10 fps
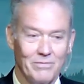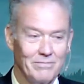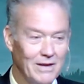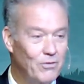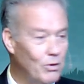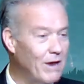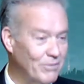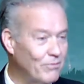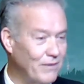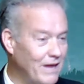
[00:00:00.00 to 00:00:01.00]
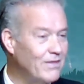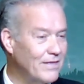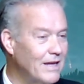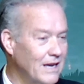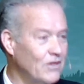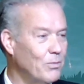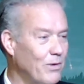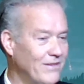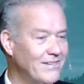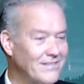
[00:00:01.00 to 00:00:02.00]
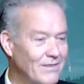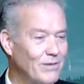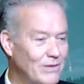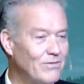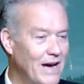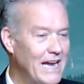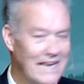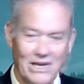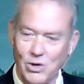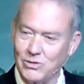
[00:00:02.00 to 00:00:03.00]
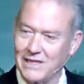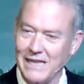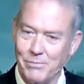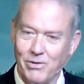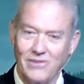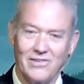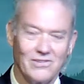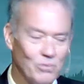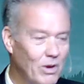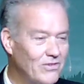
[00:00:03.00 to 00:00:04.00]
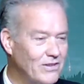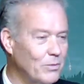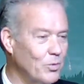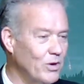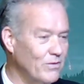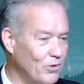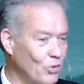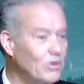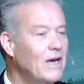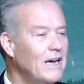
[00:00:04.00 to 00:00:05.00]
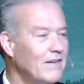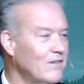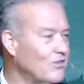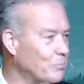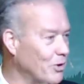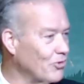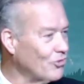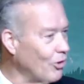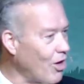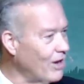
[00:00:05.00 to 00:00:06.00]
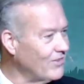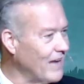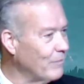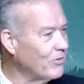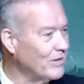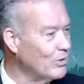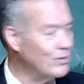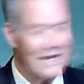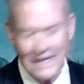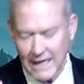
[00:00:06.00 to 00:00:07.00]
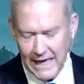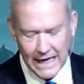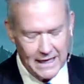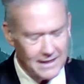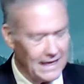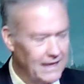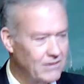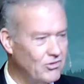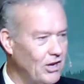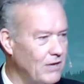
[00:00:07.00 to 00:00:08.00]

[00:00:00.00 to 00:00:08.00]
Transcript: If you have a faith in the presence of the divine and know that that presence dwells at the point of view and that spiritual law is absolute, anything can change.